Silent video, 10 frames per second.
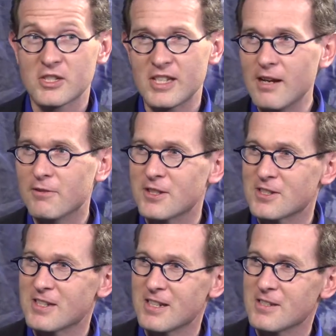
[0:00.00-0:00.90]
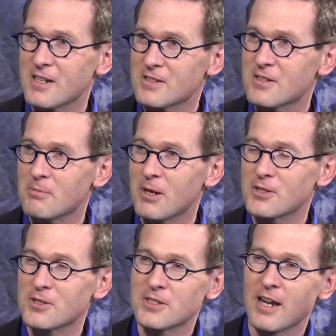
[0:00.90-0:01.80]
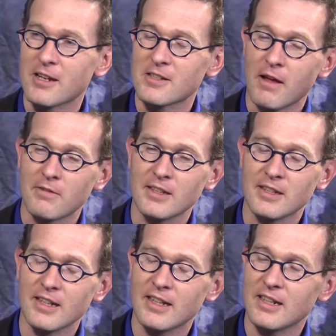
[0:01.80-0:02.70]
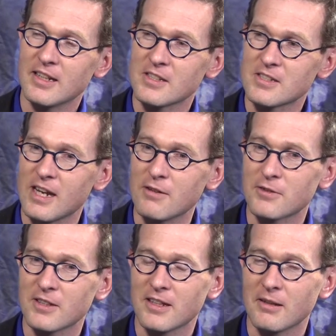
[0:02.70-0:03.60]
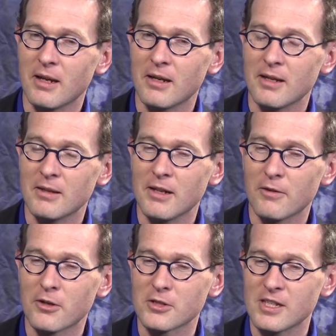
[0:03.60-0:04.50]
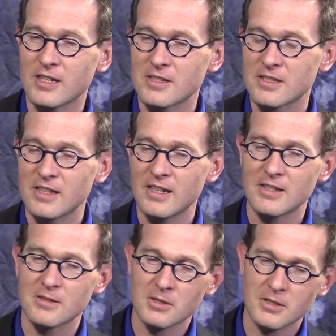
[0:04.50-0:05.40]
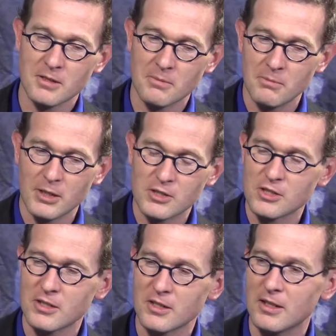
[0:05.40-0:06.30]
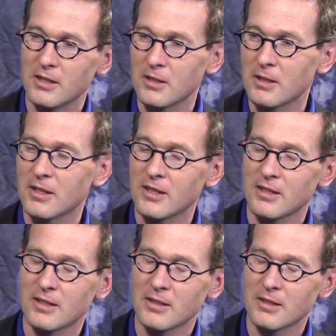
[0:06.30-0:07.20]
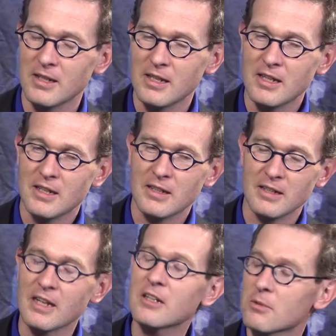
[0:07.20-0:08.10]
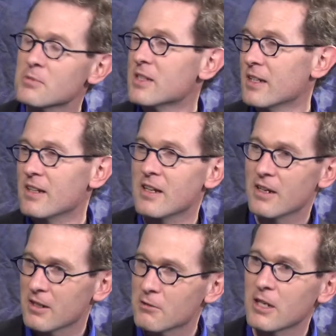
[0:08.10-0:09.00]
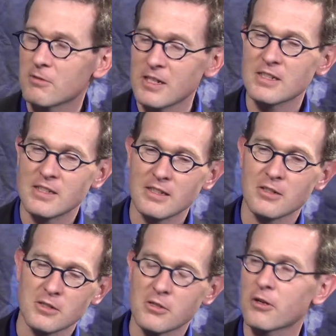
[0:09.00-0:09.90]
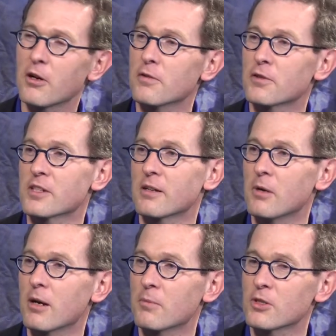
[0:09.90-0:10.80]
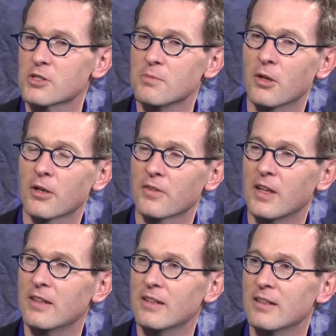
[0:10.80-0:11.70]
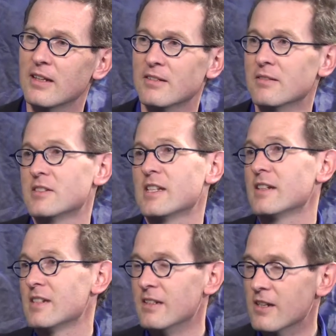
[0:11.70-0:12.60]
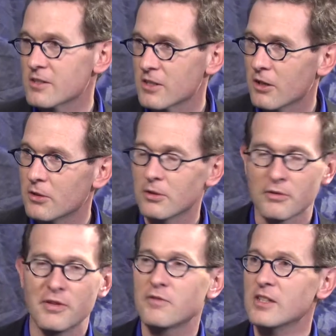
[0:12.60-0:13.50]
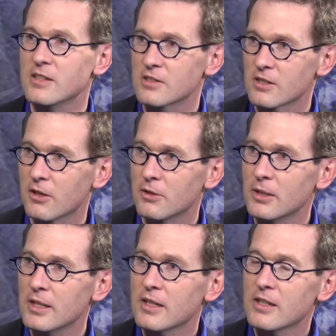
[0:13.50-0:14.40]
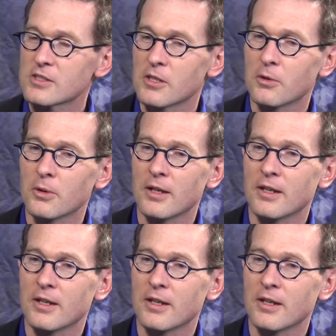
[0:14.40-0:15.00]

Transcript: saved is too much to say, I think. Saved, of course, it's much. The incomes increased. The turnovers are much smaller than say 10 years ago or 15 years ago. So